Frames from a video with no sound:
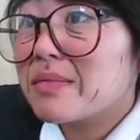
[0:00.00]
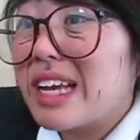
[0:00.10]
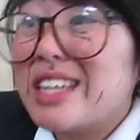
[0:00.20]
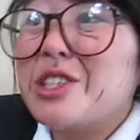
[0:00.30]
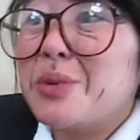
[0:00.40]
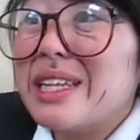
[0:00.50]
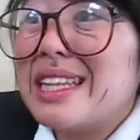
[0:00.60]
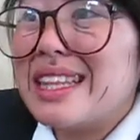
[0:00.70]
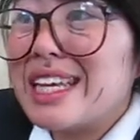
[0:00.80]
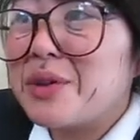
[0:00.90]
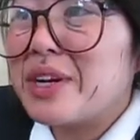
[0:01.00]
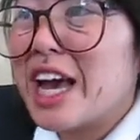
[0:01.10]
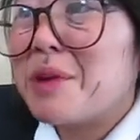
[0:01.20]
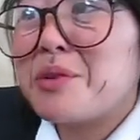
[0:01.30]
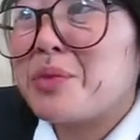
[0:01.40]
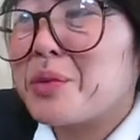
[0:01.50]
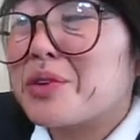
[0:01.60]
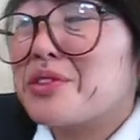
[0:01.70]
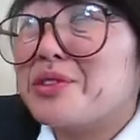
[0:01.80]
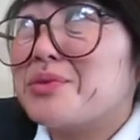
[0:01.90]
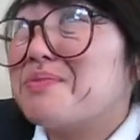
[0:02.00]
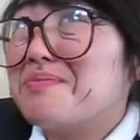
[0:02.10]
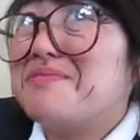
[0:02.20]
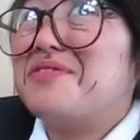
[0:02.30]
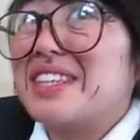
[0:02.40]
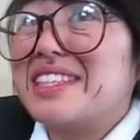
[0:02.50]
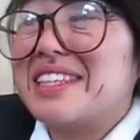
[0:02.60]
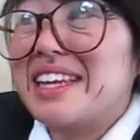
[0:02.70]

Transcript: and so we didn't think it would help if we were to fix it